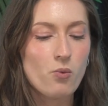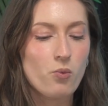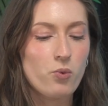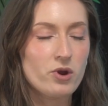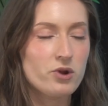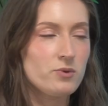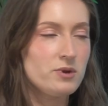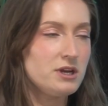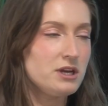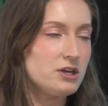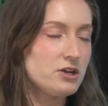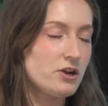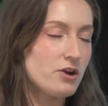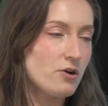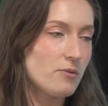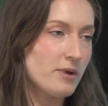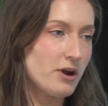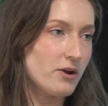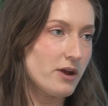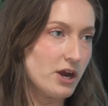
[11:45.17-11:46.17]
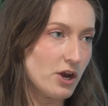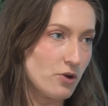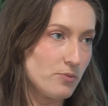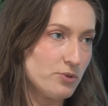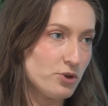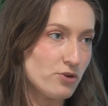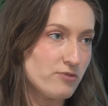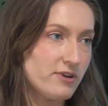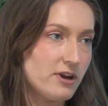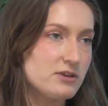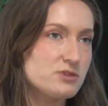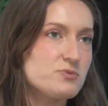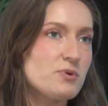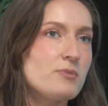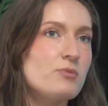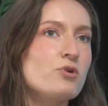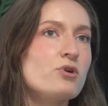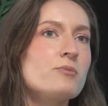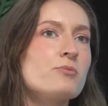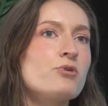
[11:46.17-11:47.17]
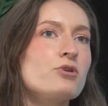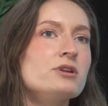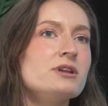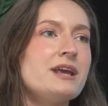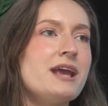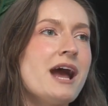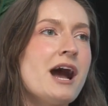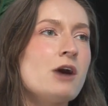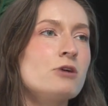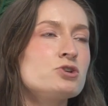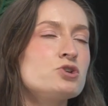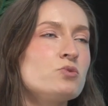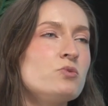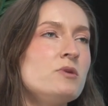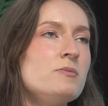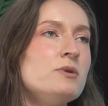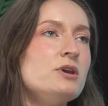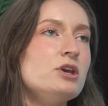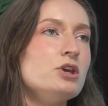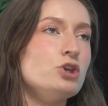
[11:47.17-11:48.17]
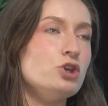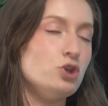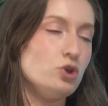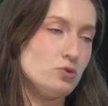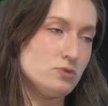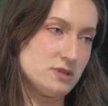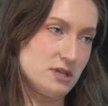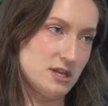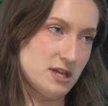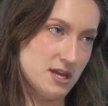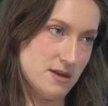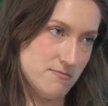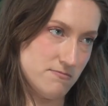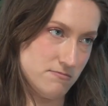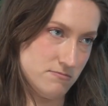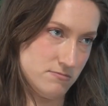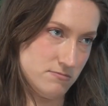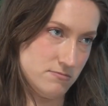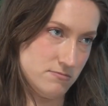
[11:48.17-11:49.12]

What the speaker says: what do we need to know about air purifiers? But more importantly, how should we be using them?